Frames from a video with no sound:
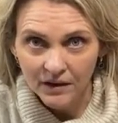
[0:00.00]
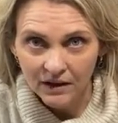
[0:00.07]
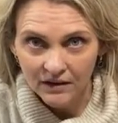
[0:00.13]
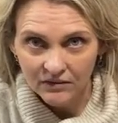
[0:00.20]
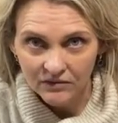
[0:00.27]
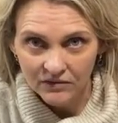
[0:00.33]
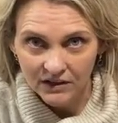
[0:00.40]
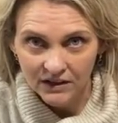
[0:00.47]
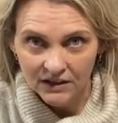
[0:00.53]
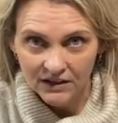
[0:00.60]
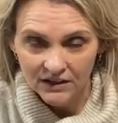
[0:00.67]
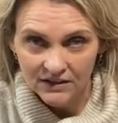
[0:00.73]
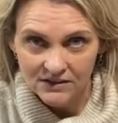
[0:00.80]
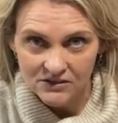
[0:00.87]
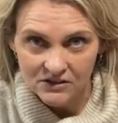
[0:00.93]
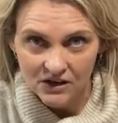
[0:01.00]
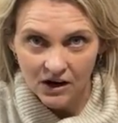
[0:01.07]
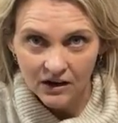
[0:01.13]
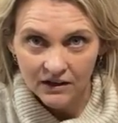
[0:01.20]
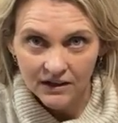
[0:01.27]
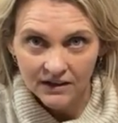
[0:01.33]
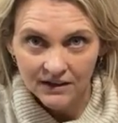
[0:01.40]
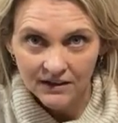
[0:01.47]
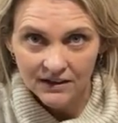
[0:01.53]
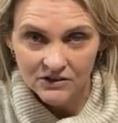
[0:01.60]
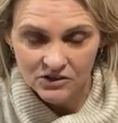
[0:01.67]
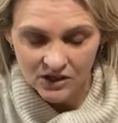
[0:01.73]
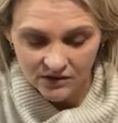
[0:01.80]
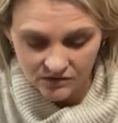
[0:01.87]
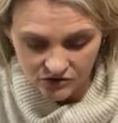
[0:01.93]
and fit it in the stocking unless
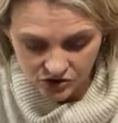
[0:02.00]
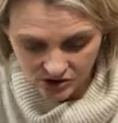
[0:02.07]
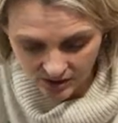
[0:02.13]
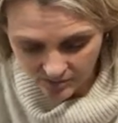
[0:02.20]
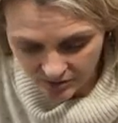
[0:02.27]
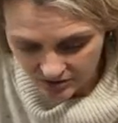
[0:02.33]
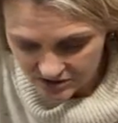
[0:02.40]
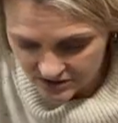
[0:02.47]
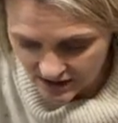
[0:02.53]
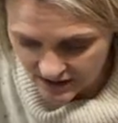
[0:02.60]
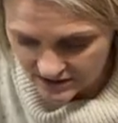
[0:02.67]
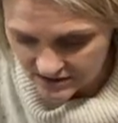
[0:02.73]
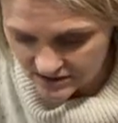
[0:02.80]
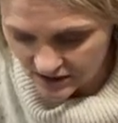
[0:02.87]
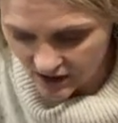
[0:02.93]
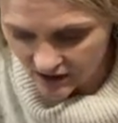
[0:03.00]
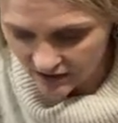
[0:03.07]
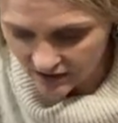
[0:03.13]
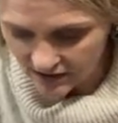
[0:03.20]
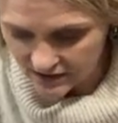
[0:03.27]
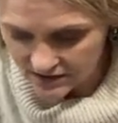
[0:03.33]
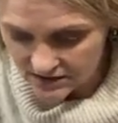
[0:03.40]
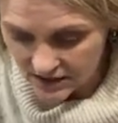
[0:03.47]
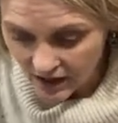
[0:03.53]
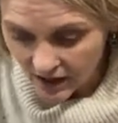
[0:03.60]
you have jumbo size stockings.